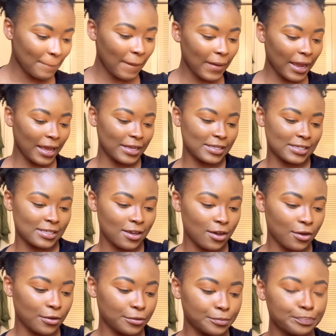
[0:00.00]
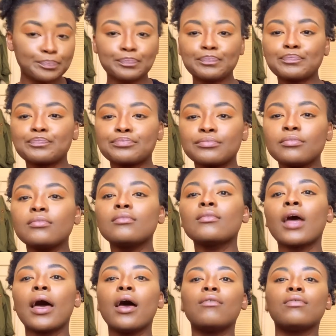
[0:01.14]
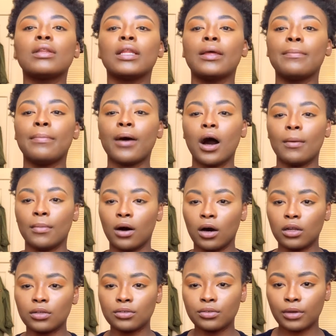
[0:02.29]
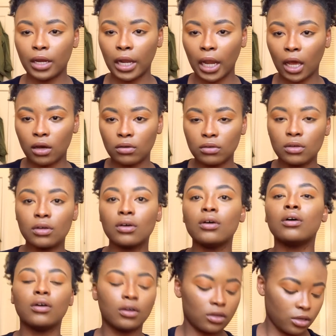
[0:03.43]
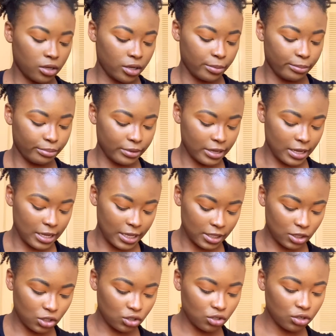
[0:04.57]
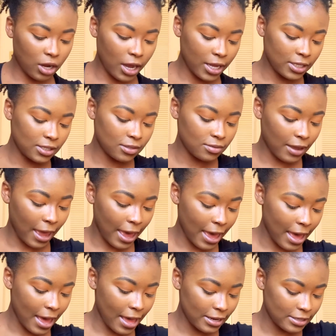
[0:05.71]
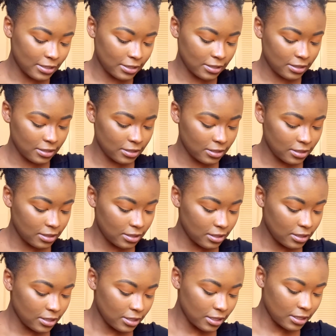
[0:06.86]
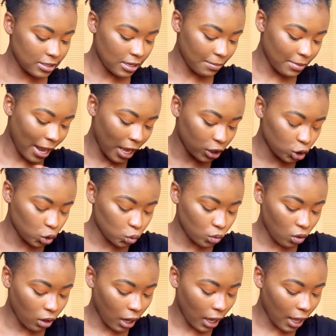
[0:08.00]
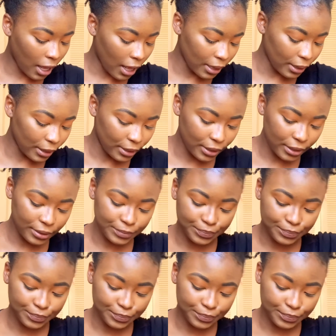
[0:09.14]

Okay, so I have lip balm on right now, but let's try to add some natural color.